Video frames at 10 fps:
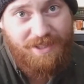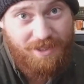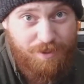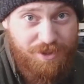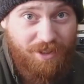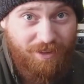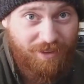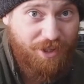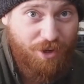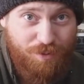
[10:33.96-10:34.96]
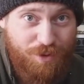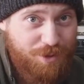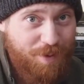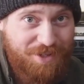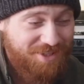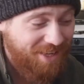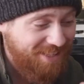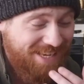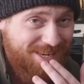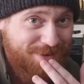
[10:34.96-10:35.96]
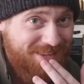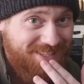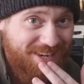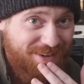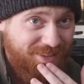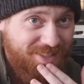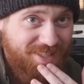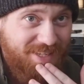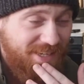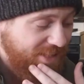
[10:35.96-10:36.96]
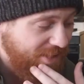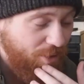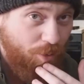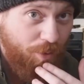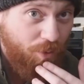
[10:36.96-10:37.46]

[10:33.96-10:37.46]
I'm just gonna look it over as much as I can, be as careful as I can, and hope it